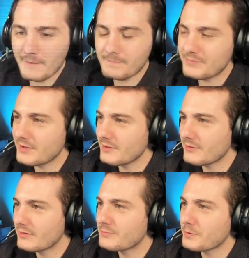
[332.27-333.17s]
Um,
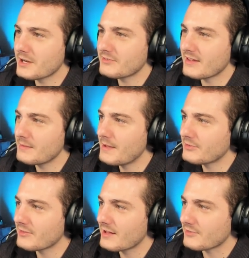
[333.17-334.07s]
it, it's, it's pretty,
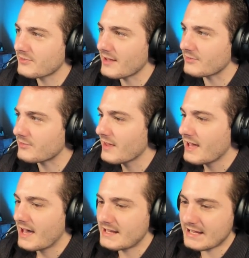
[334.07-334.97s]
it makes a lot of
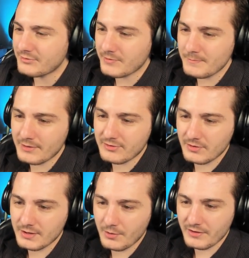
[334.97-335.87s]
sense. And as for
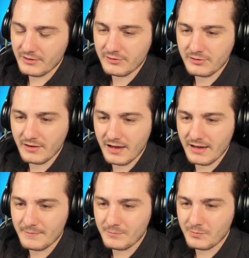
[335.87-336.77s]
mental illness,
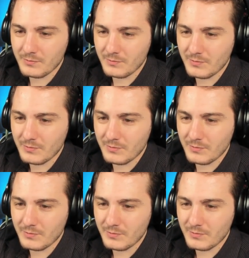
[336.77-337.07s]
uh,